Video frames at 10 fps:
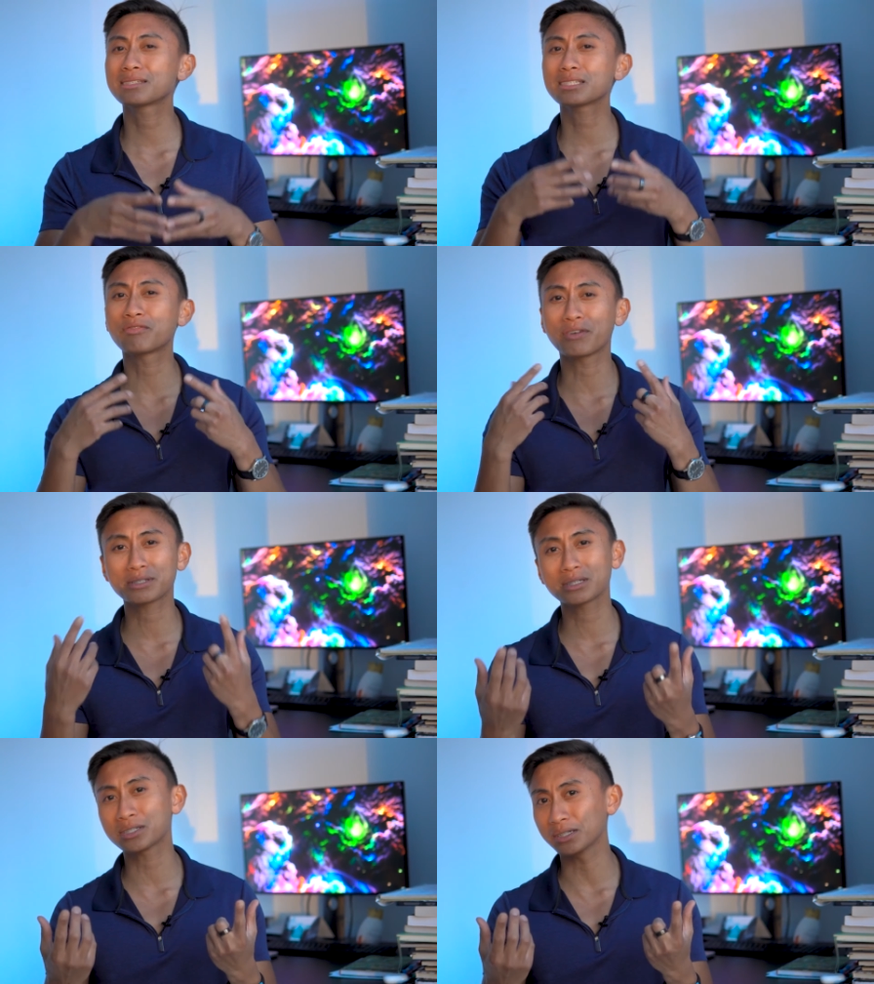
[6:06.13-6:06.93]
does this
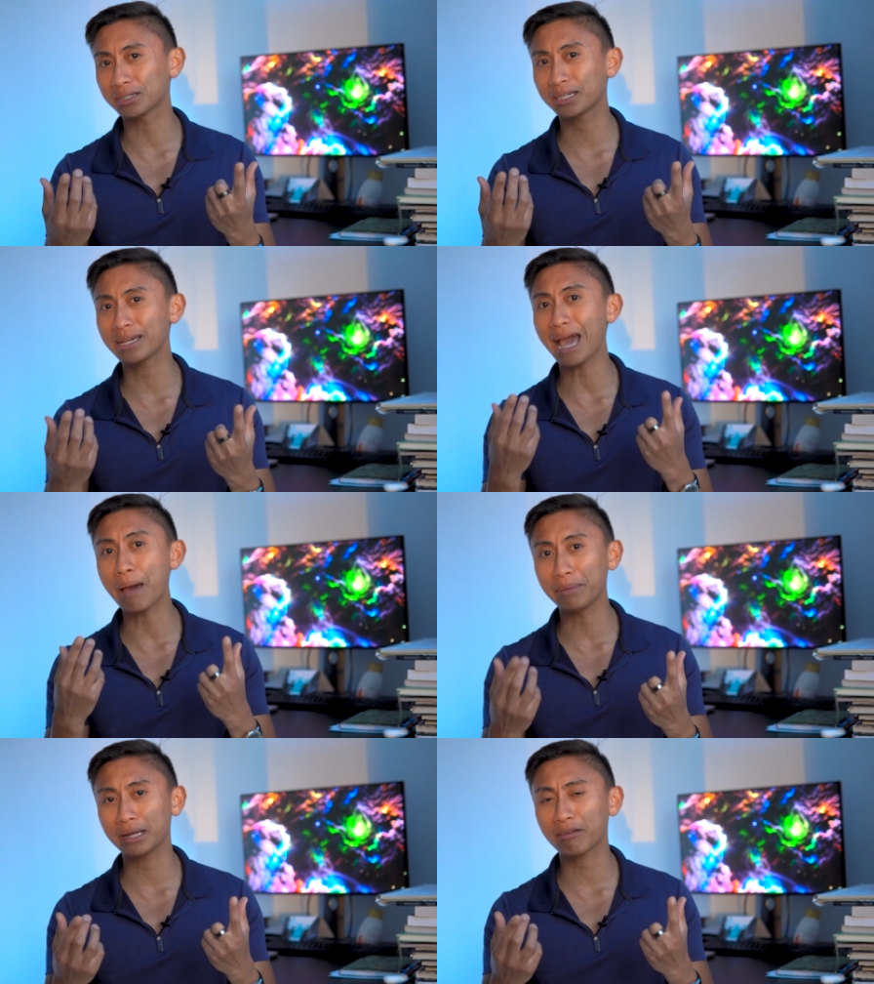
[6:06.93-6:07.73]
versatility
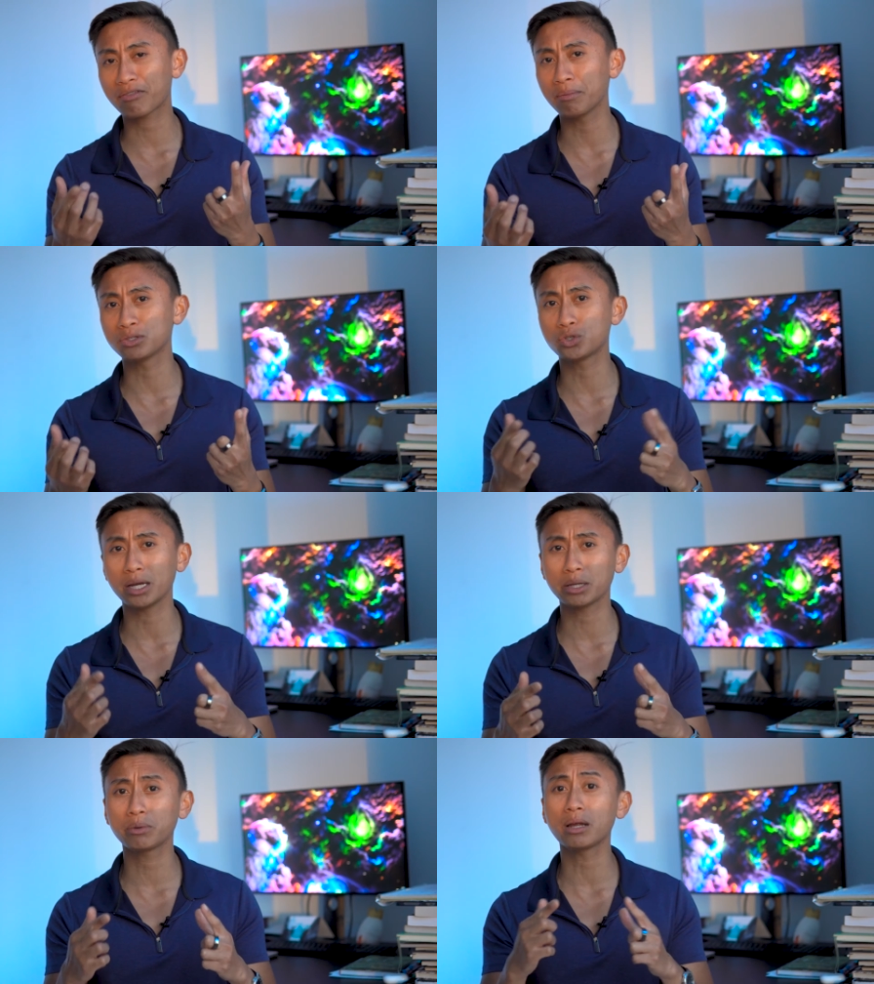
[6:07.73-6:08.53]
emanate from a
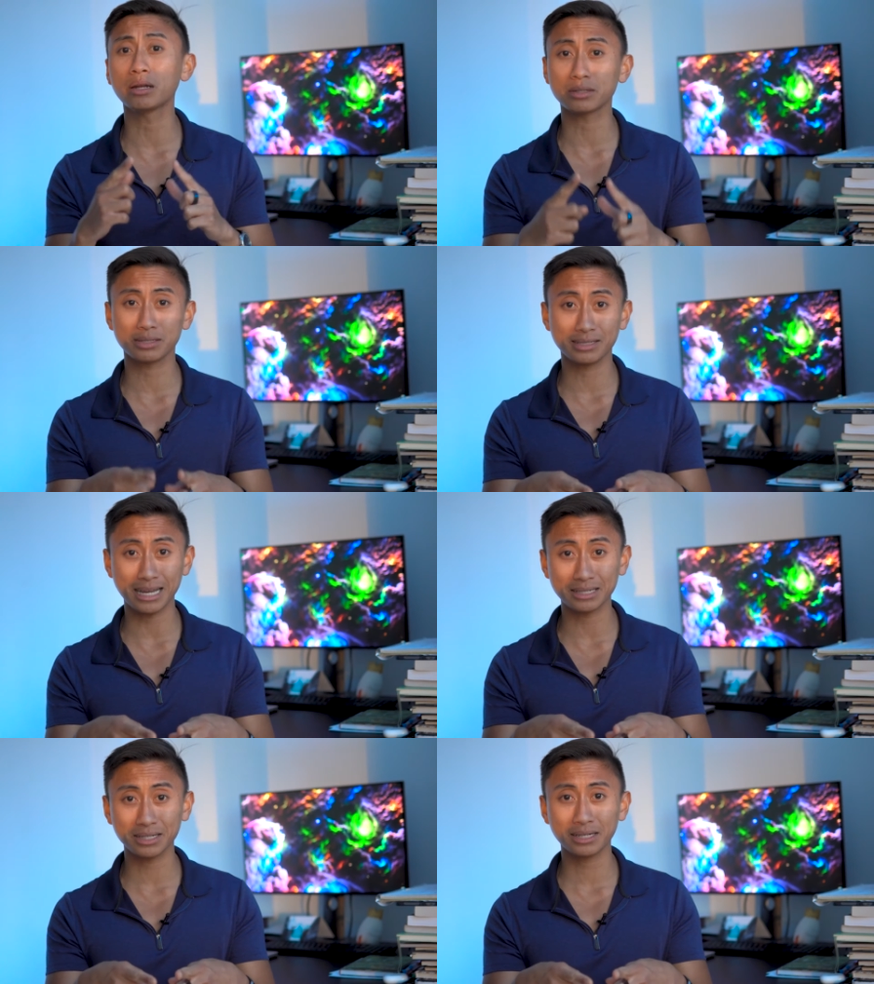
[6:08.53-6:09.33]
genuine
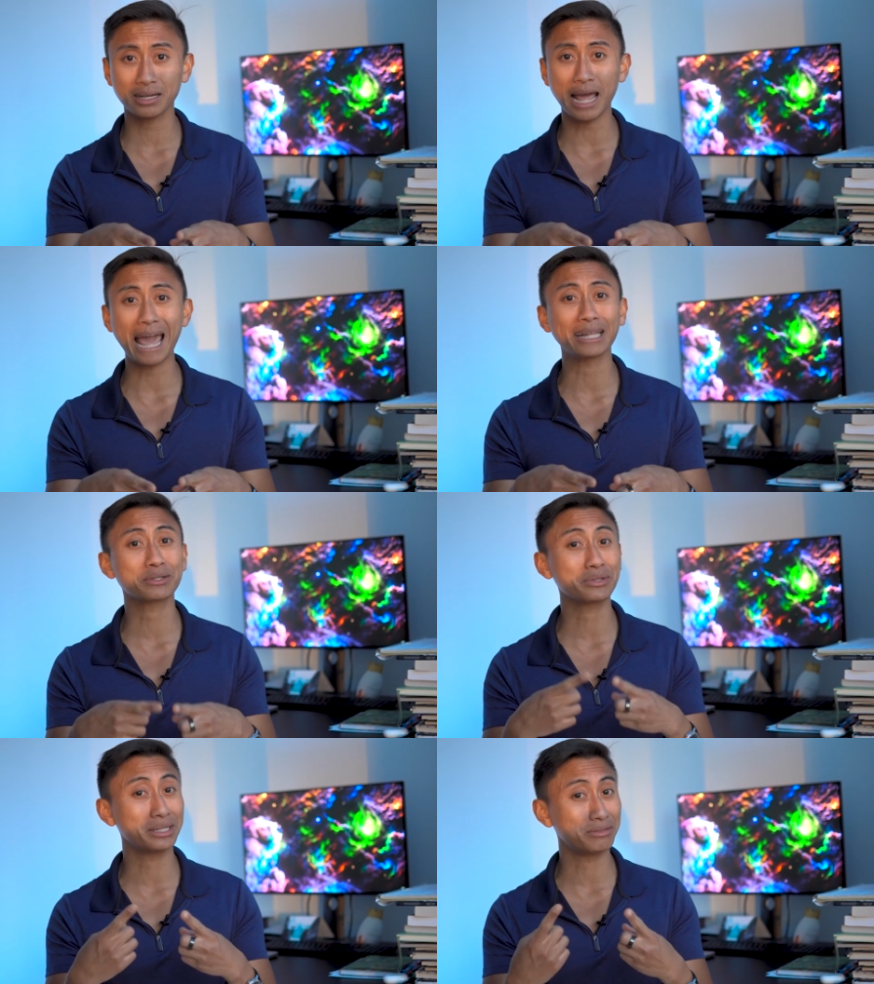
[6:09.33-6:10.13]
understanding
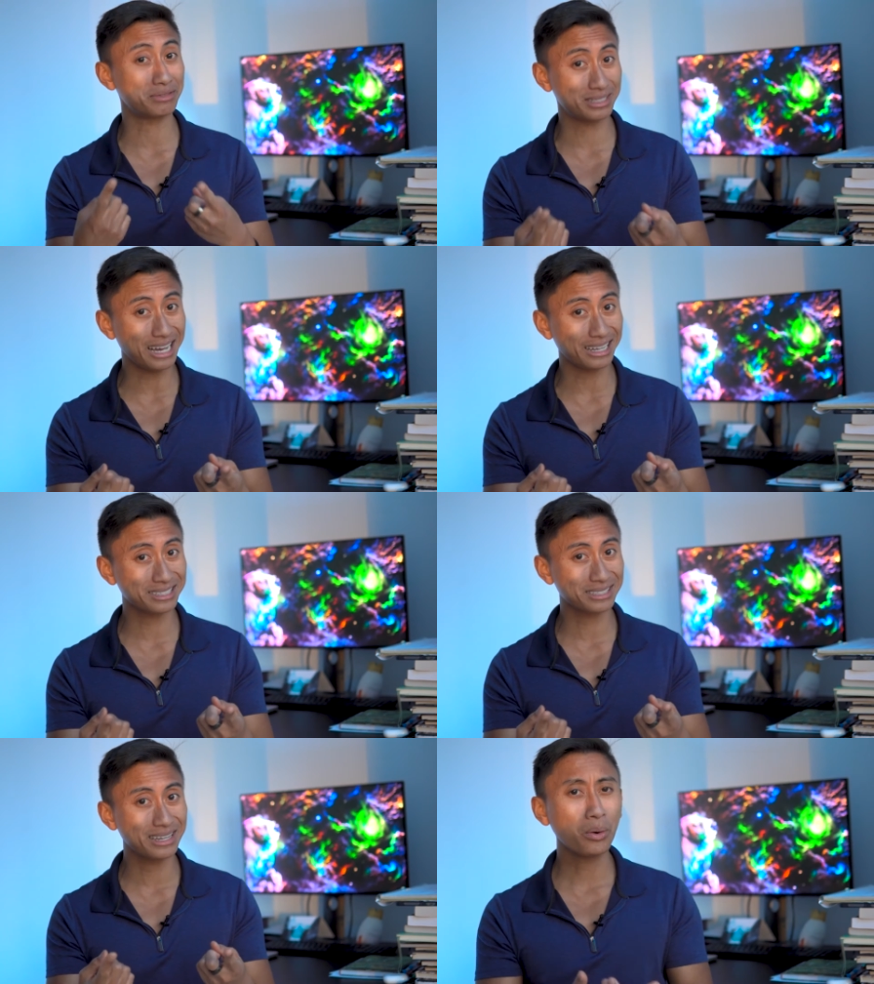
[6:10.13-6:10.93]
and creative
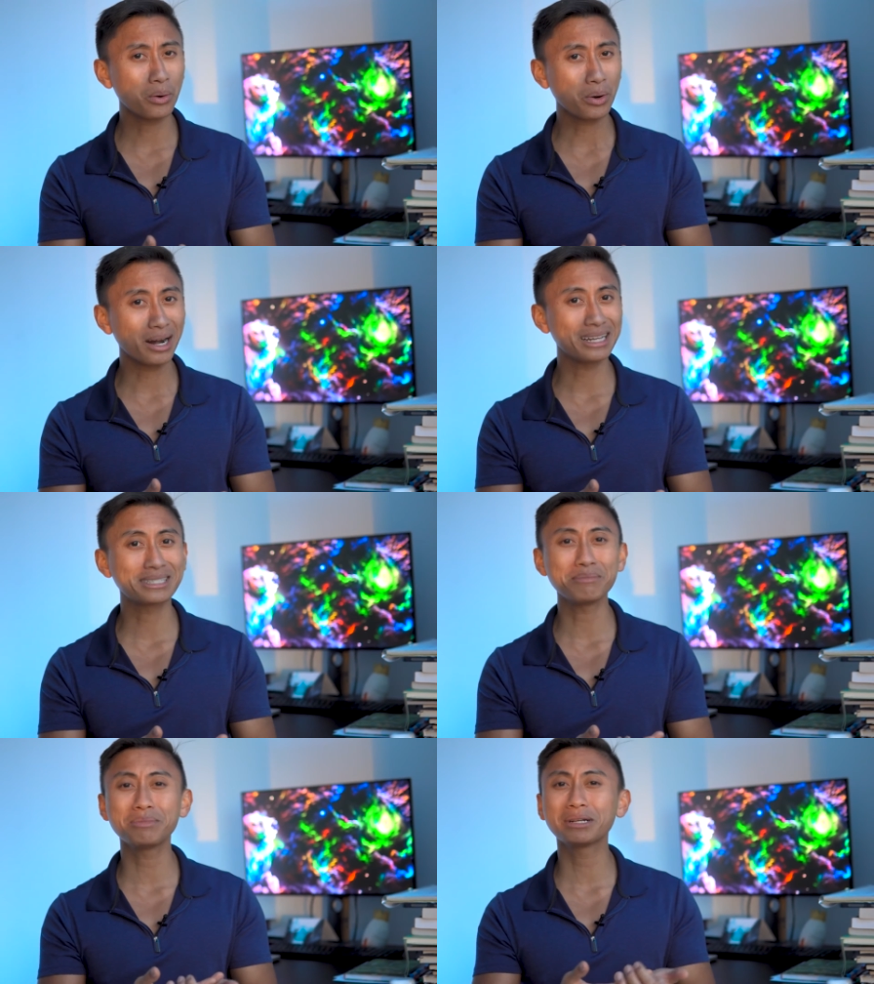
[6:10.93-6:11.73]
zest, or
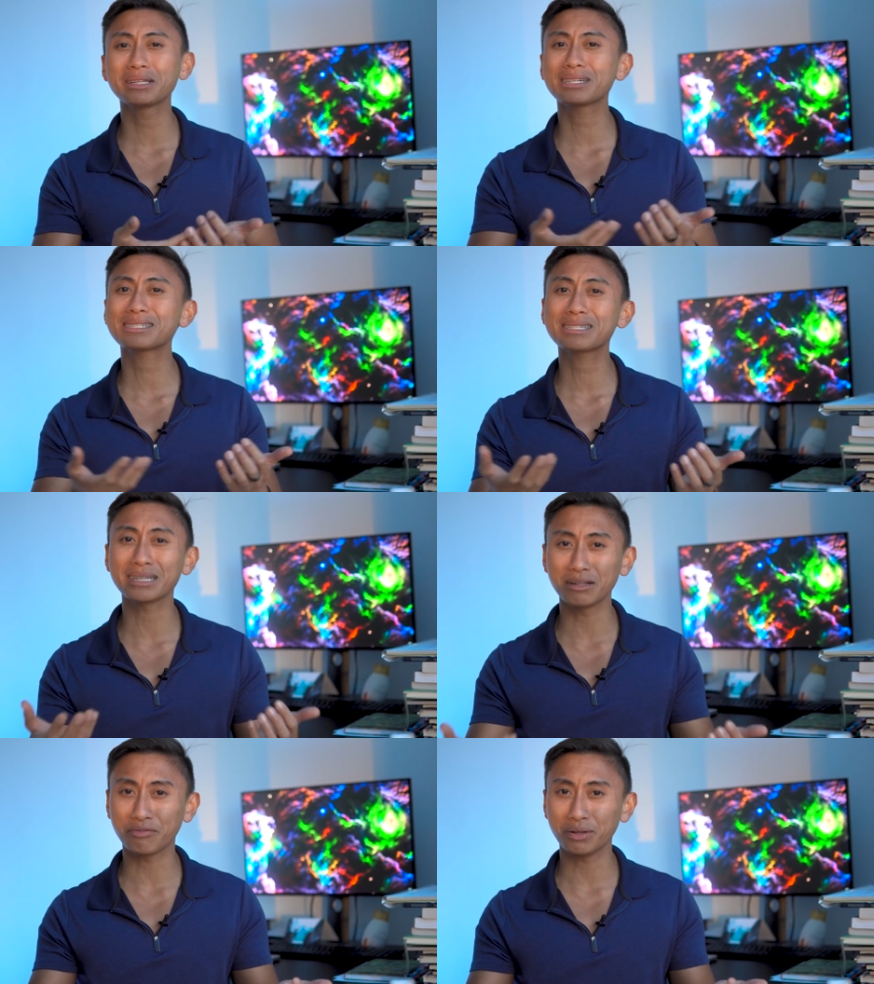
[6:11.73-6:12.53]
is it merely a
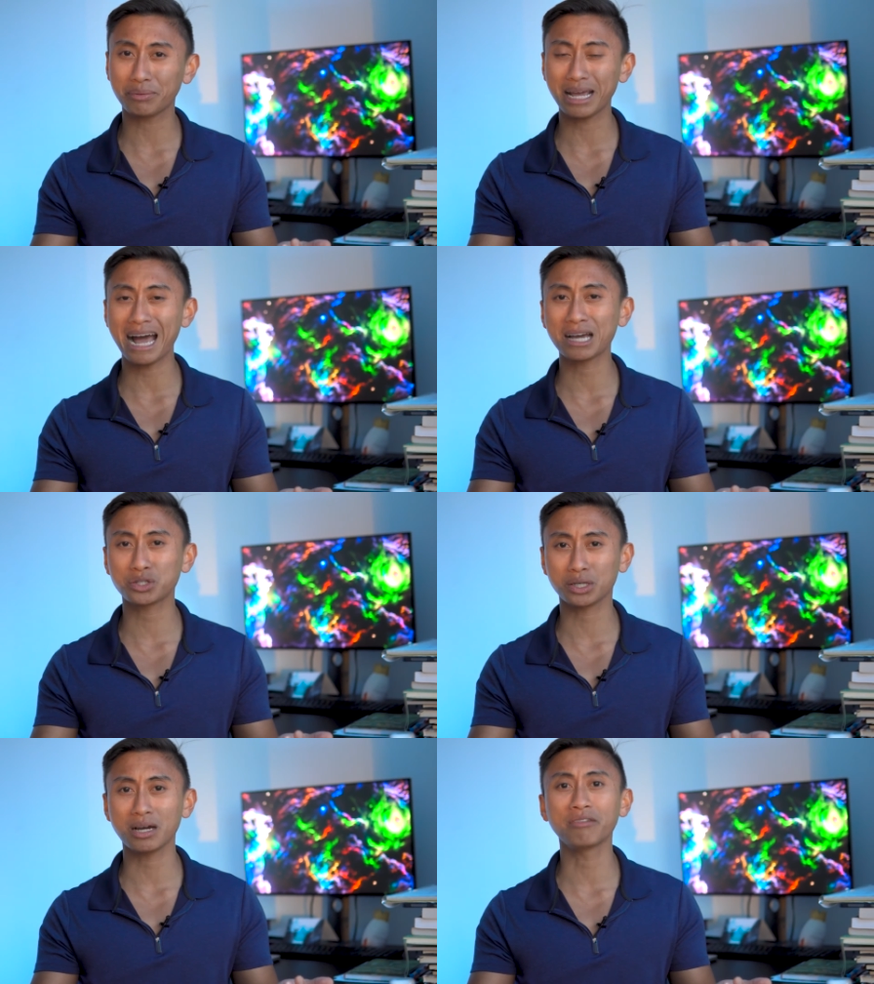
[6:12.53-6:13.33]
skillful
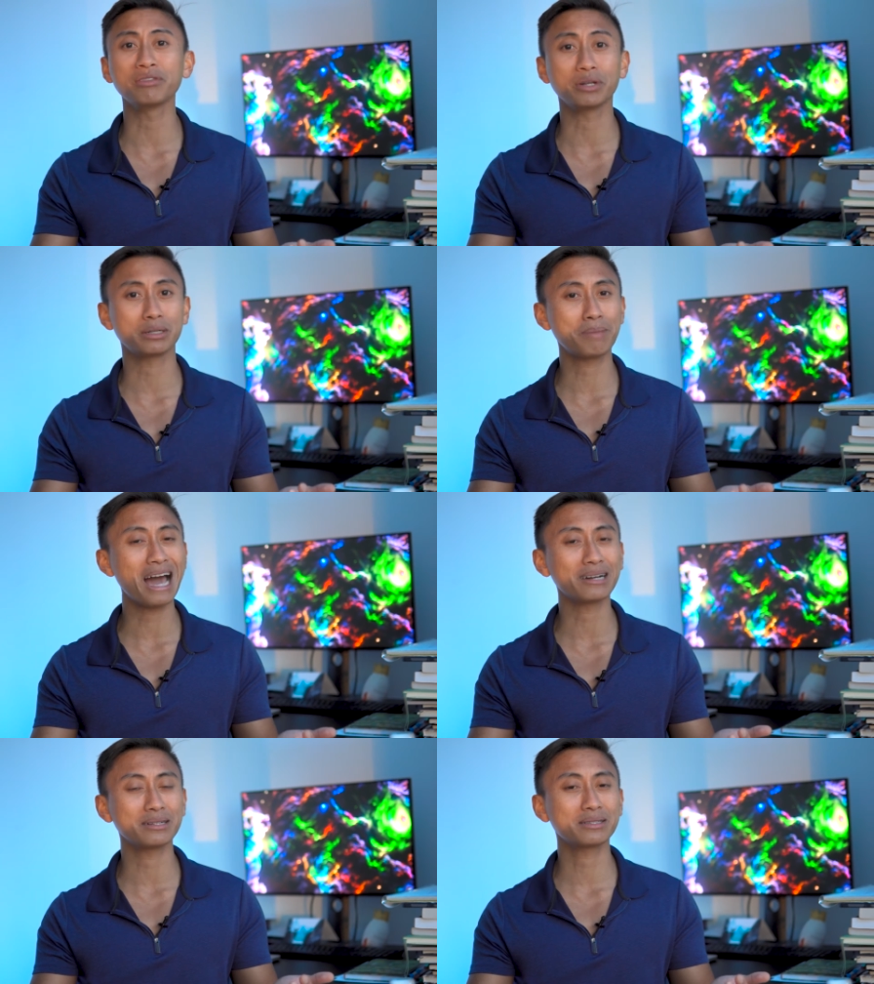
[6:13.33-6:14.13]
rehashing of learned
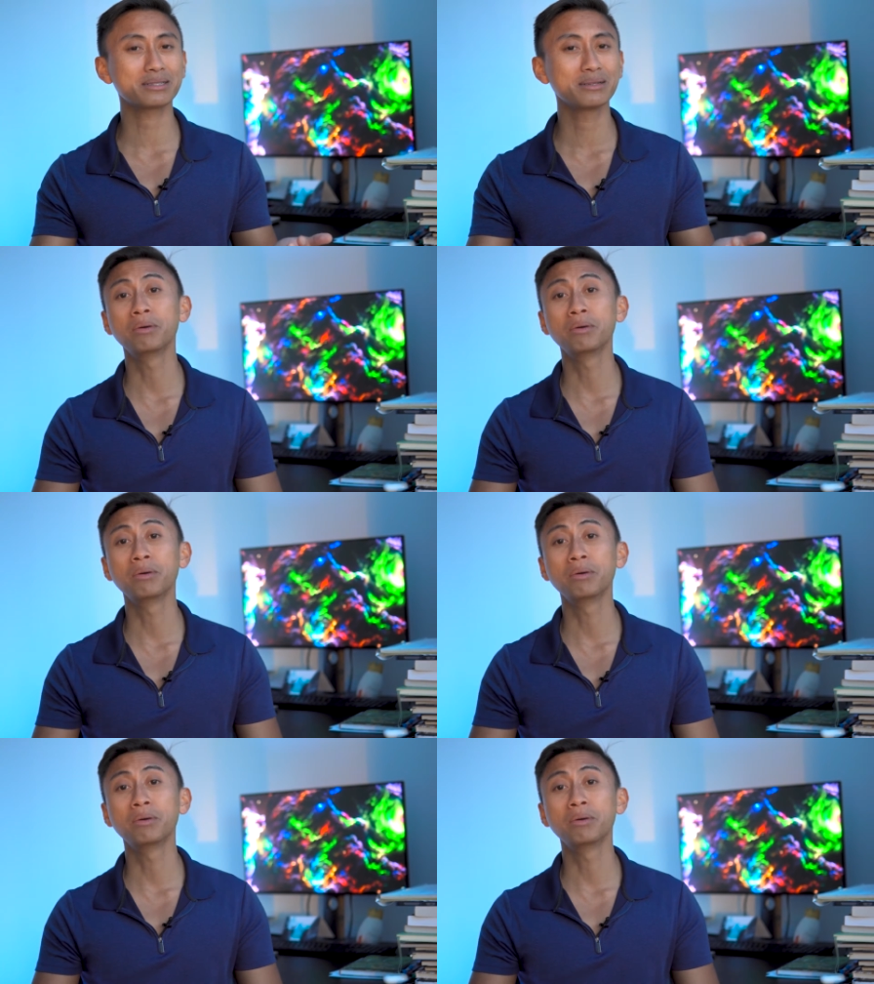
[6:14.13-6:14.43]
patterns?